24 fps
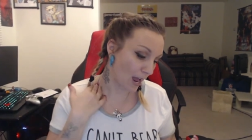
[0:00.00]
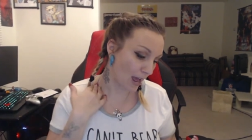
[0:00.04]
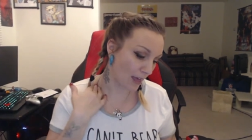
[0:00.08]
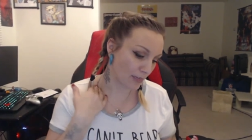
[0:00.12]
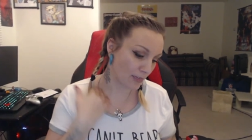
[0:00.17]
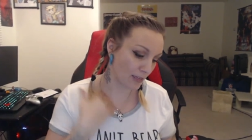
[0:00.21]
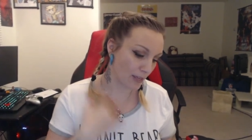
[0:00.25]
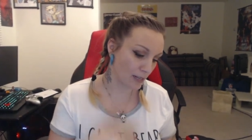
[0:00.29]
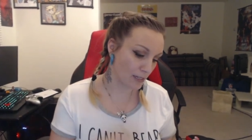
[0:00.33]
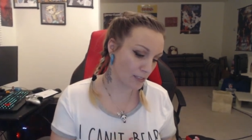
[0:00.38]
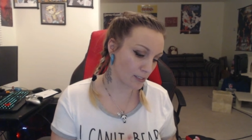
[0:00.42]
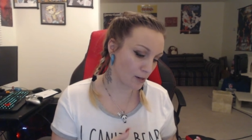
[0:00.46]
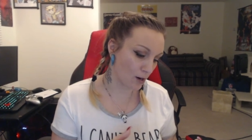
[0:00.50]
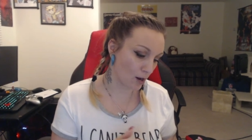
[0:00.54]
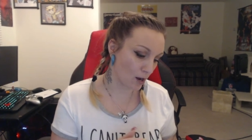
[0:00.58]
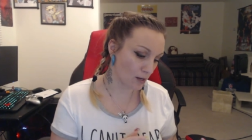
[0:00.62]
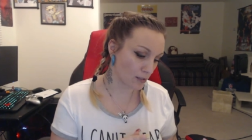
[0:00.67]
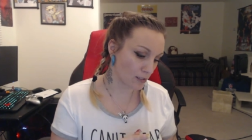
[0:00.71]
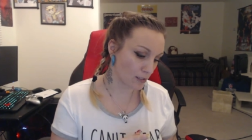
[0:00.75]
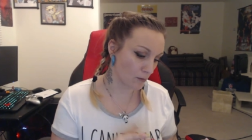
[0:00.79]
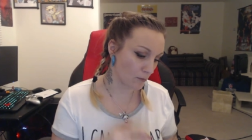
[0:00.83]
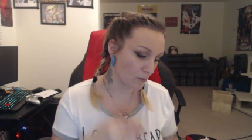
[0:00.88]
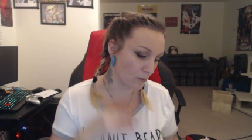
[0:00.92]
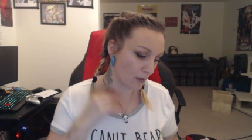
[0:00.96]
i think it's an
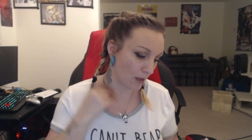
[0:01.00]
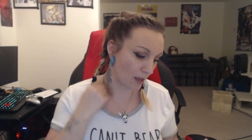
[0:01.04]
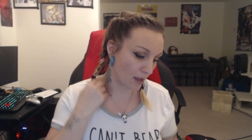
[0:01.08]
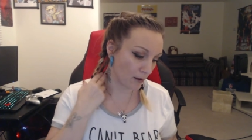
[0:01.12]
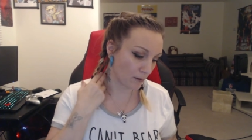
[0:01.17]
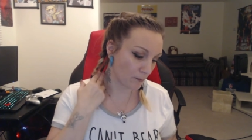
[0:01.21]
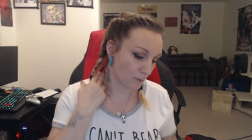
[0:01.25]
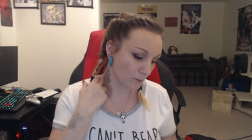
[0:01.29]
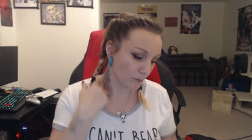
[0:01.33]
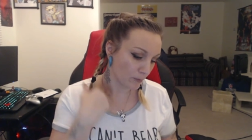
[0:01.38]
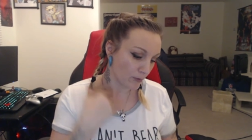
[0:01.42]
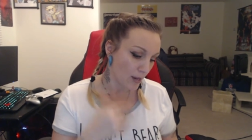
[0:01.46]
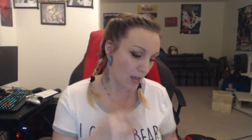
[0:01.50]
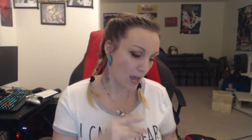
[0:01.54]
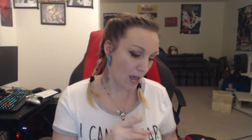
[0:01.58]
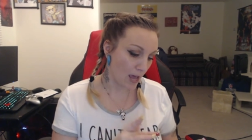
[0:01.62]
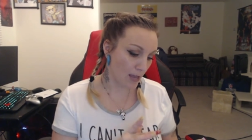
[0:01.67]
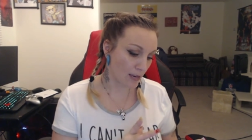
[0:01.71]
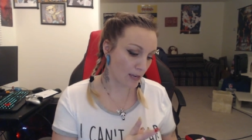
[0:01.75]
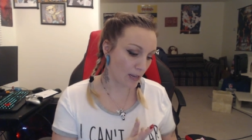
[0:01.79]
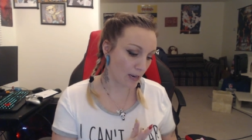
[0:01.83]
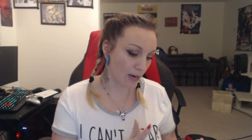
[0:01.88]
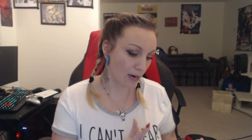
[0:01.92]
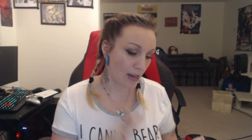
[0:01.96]
awesome thing
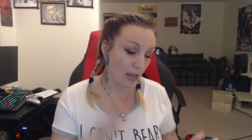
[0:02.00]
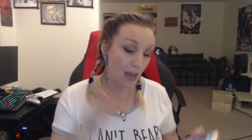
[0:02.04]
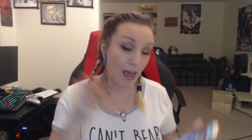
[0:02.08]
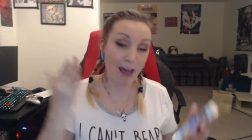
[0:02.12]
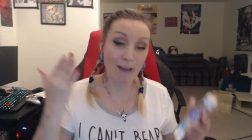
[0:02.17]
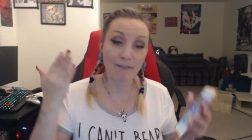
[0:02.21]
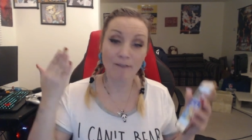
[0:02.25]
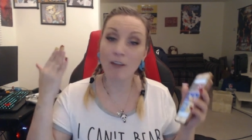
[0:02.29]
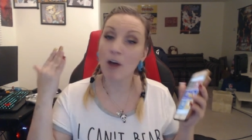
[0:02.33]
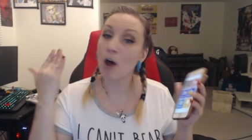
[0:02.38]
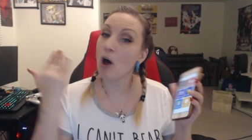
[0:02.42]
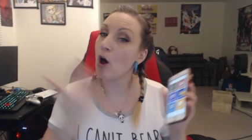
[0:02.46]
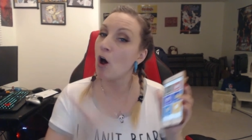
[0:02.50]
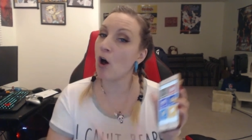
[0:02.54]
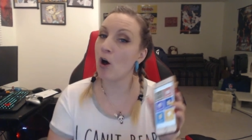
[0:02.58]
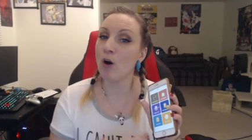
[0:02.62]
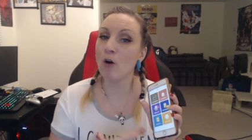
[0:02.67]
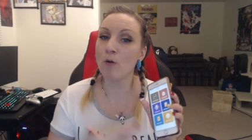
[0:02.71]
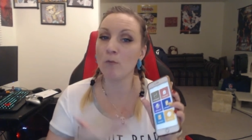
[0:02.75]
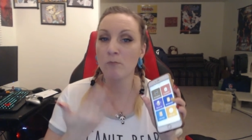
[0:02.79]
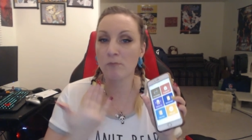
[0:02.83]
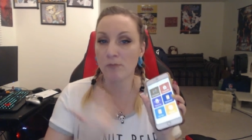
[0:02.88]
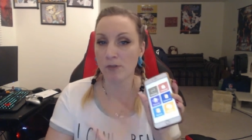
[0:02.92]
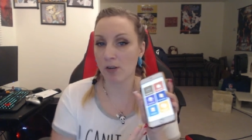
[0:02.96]
and then they have the
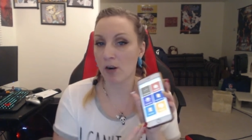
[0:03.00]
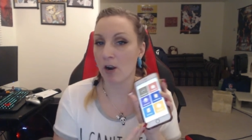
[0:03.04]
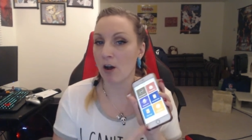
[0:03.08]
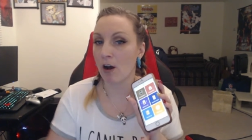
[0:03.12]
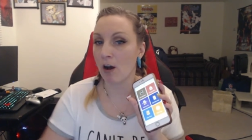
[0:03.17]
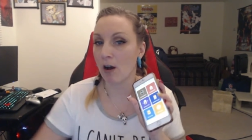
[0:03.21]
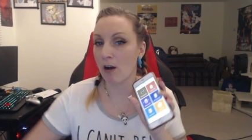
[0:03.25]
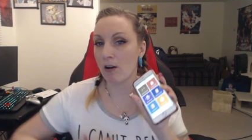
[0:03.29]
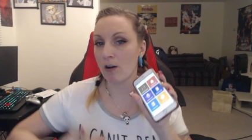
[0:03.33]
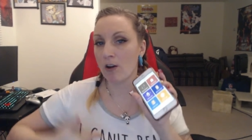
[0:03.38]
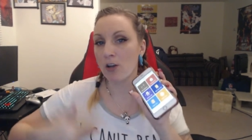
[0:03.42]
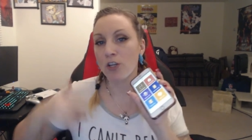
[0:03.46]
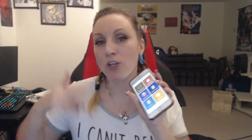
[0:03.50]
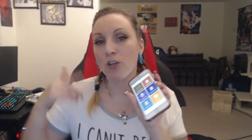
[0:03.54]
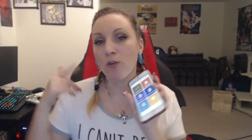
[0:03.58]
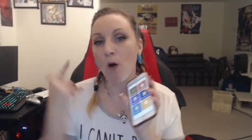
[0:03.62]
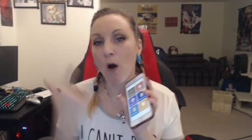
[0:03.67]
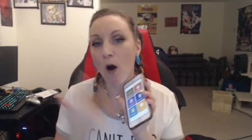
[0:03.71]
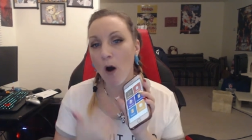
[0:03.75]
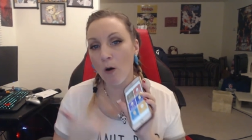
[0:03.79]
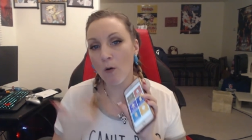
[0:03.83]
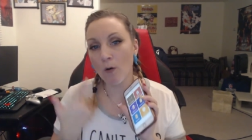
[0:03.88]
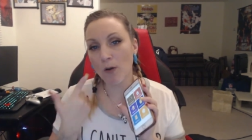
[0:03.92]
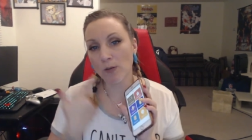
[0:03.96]
ohms law
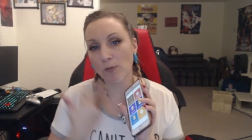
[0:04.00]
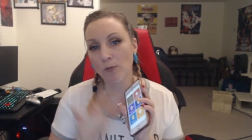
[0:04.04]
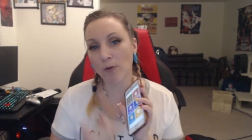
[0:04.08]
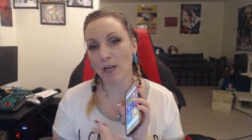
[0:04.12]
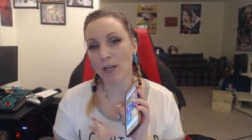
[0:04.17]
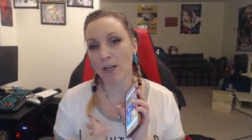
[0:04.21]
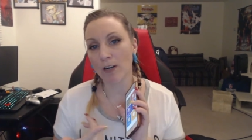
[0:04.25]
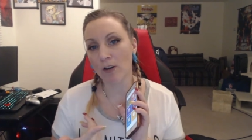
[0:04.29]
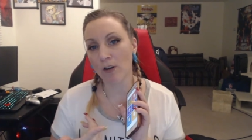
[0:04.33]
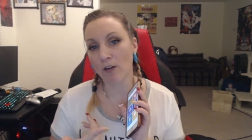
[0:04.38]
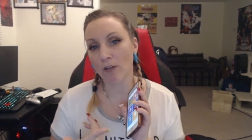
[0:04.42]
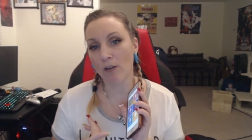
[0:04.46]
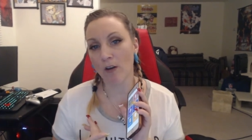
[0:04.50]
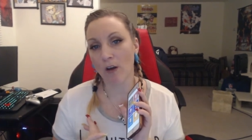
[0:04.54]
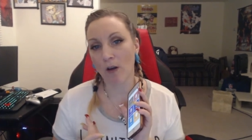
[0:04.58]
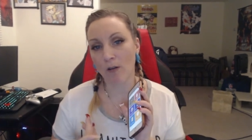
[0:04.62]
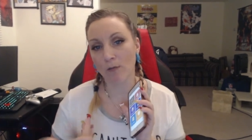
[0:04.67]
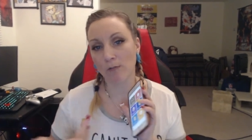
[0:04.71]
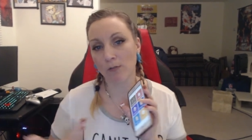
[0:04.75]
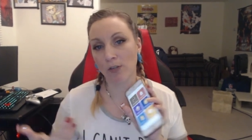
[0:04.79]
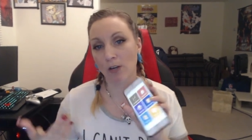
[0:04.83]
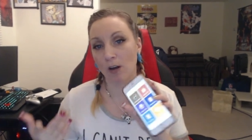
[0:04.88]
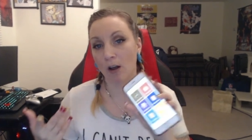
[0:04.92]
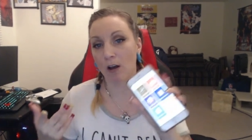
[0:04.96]
you always want to know the
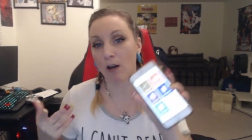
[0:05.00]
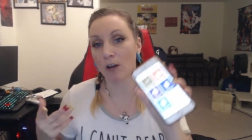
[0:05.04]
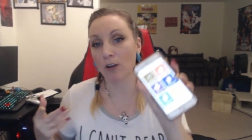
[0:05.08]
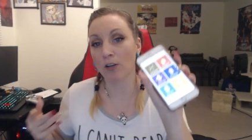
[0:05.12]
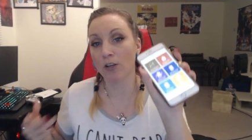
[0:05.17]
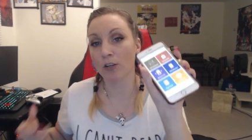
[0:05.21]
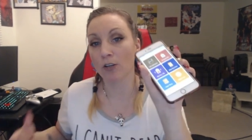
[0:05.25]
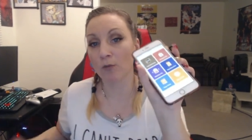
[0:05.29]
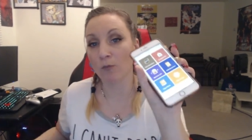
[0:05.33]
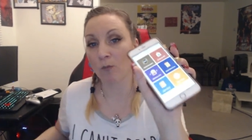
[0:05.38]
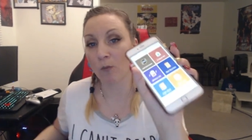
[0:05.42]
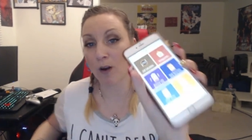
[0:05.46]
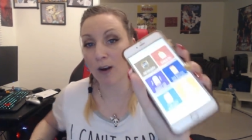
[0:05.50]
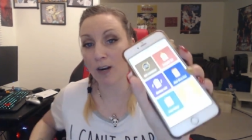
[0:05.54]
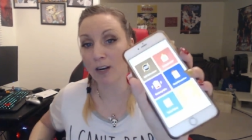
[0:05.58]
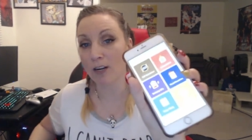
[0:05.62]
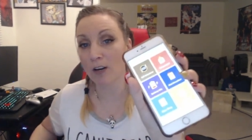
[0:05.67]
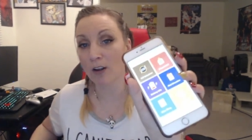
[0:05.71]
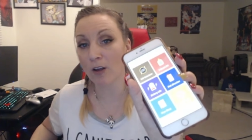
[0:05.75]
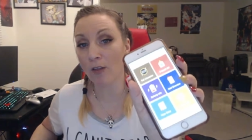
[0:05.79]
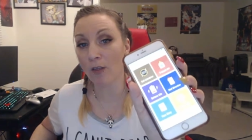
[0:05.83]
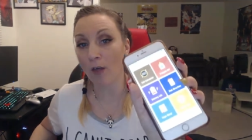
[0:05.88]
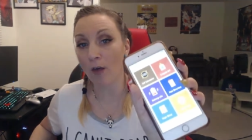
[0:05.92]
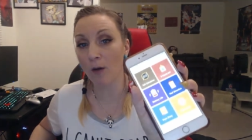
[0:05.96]
ohms law you want
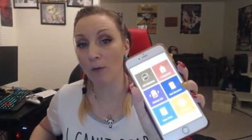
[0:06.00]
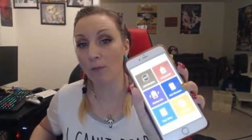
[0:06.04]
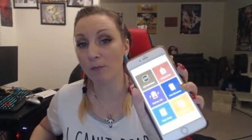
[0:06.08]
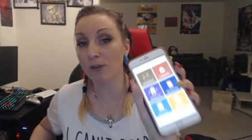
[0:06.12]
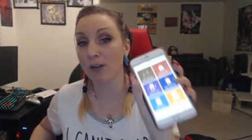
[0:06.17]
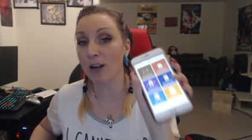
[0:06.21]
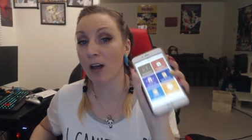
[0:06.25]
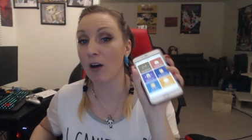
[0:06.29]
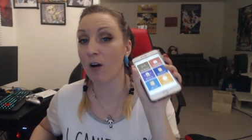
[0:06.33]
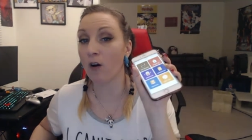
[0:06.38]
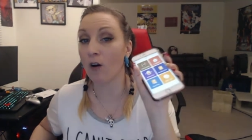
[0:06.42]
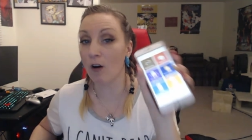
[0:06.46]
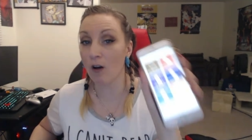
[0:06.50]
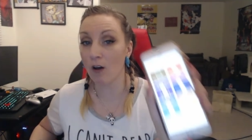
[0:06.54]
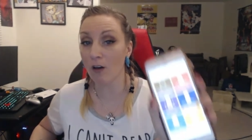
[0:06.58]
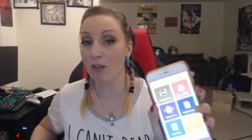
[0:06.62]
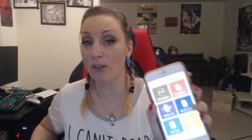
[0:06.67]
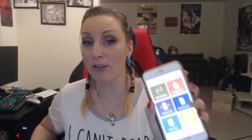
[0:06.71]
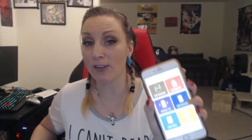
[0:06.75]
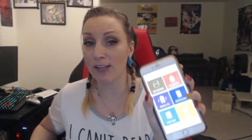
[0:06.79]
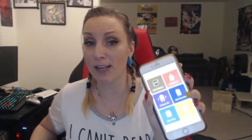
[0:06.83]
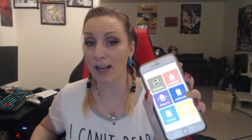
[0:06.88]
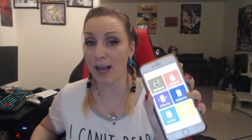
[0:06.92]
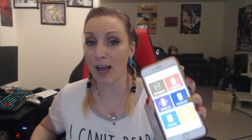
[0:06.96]
to know the ohms law all
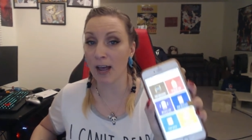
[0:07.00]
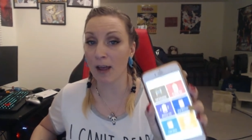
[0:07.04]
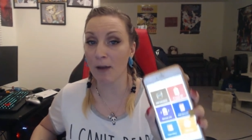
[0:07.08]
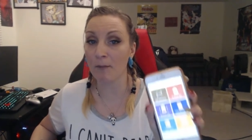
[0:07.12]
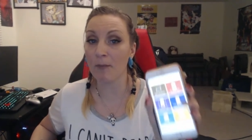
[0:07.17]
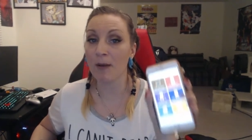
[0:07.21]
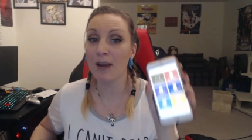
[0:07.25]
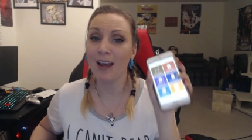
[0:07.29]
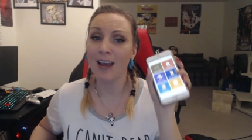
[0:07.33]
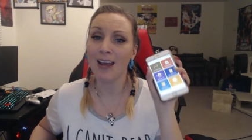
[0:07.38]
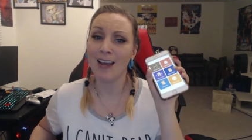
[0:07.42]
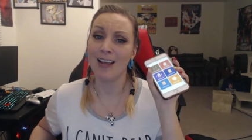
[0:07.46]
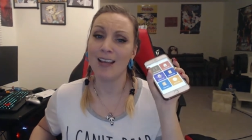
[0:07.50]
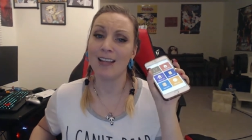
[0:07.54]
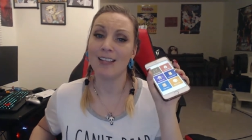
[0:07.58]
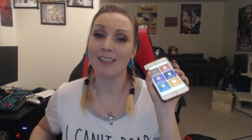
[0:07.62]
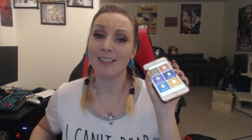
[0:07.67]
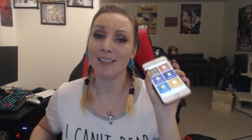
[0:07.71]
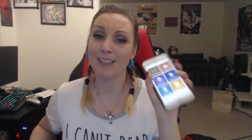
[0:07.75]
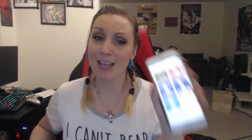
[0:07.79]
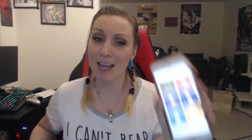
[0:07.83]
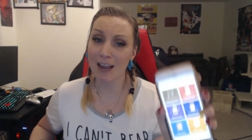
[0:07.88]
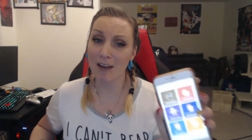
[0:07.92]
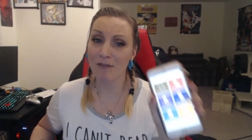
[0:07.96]
the time
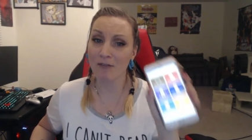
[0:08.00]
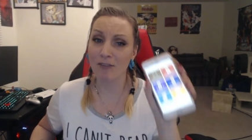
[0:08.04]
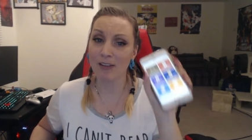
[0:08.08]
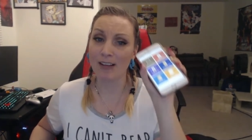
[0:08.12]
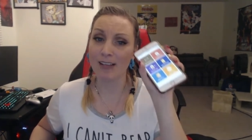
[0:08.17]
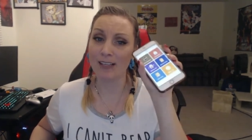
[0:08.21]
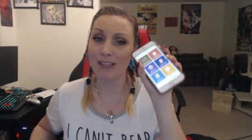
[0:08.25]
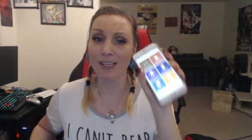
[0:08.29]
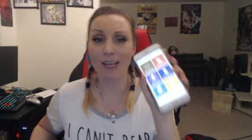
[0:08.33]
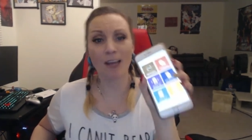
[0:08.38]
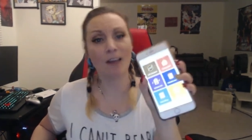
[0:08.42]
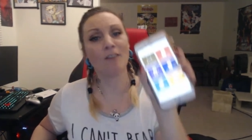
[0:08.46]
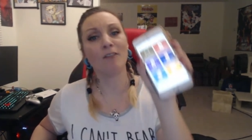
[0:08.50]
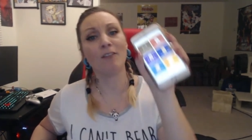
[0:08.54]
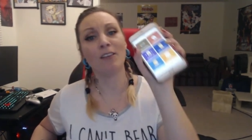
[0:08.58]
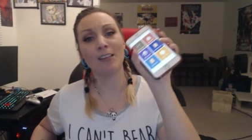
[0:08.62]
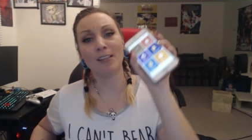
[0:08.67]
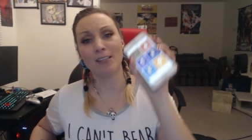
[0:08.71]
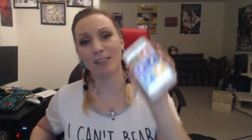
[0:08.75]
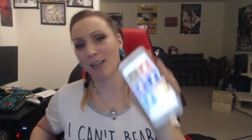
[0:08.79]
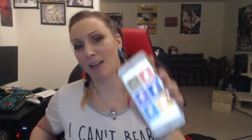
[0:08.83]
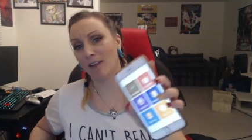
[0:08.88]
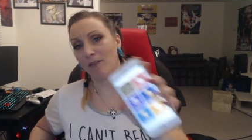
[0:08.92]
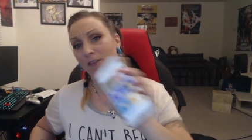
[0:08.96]
safety
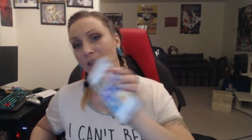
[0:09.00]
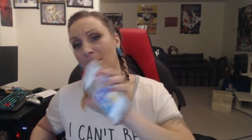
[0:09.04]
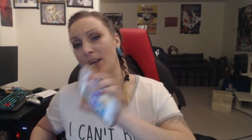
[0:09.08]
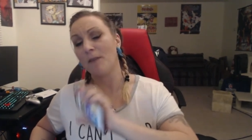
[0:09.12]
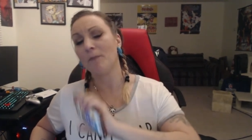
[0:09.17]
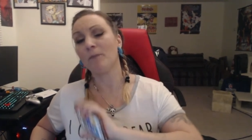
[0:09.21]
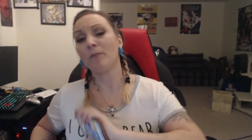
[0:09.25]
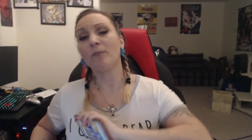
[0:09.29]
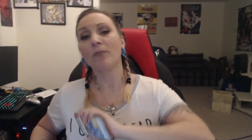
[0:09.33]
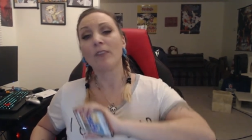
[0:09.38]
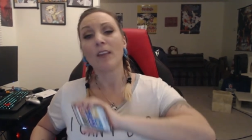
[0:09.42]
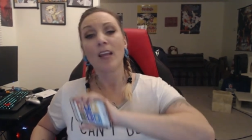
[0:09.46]
safety safety